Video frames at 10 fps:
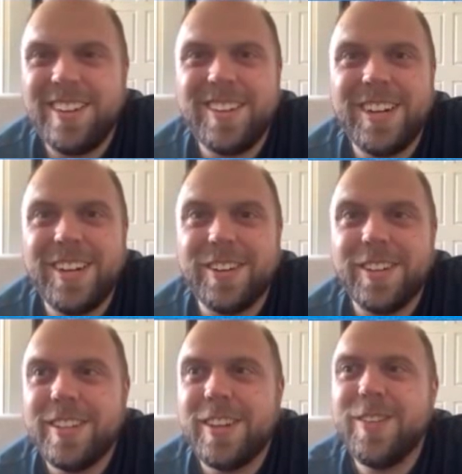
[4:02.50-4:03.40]
I don't
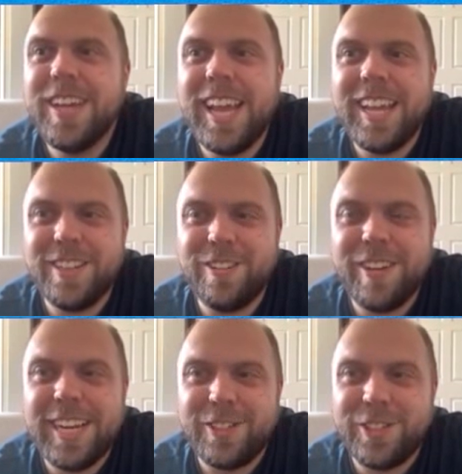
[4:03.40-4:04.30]
know. Don't we hate
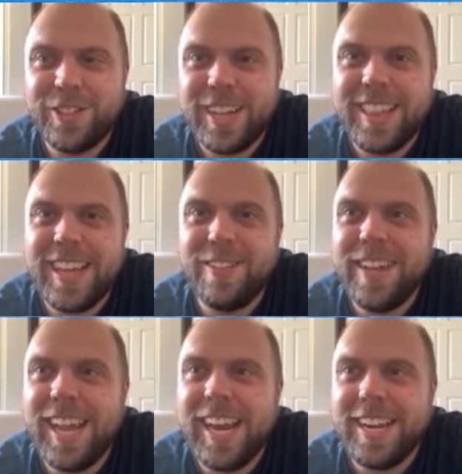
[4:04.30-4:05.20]
the rich? I
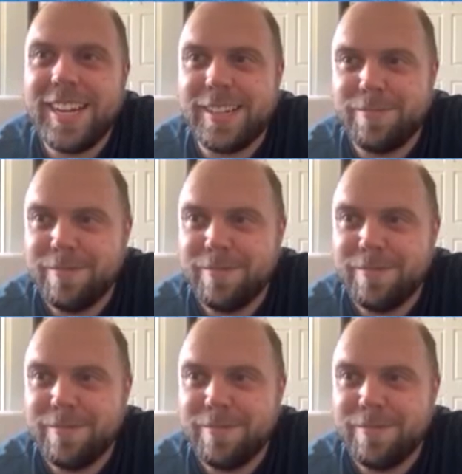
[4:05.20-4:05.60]
thought we hated them.